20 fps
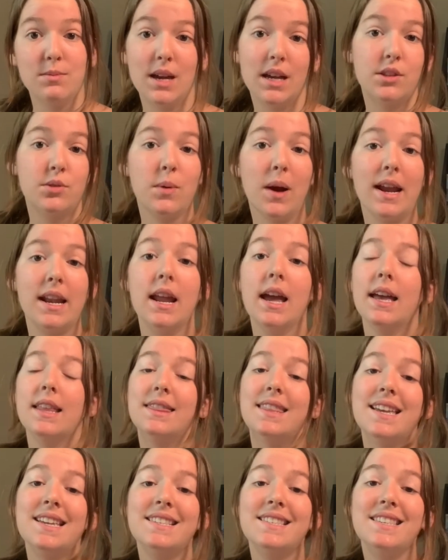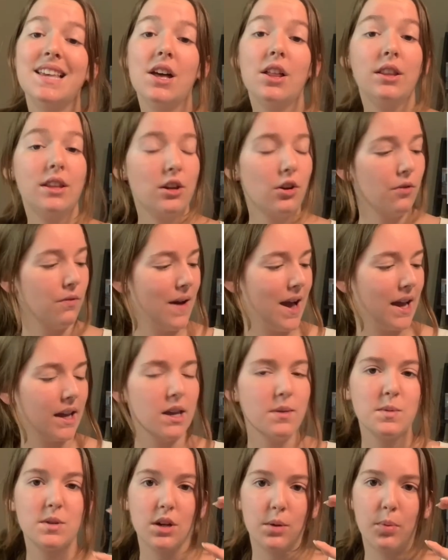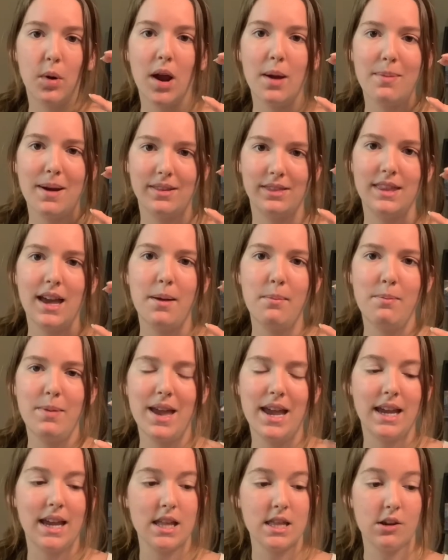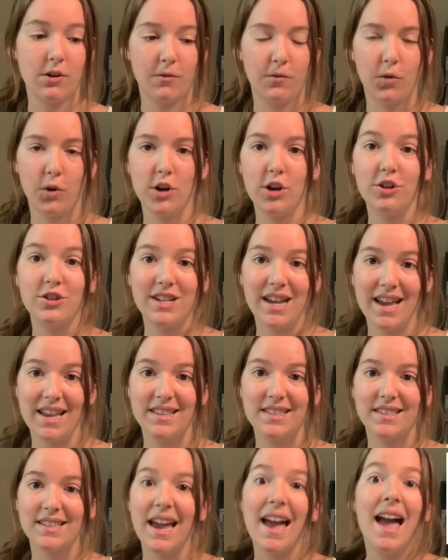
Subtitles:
That's right, they sell little vacuums. They're probably about that big, and they're for your desk.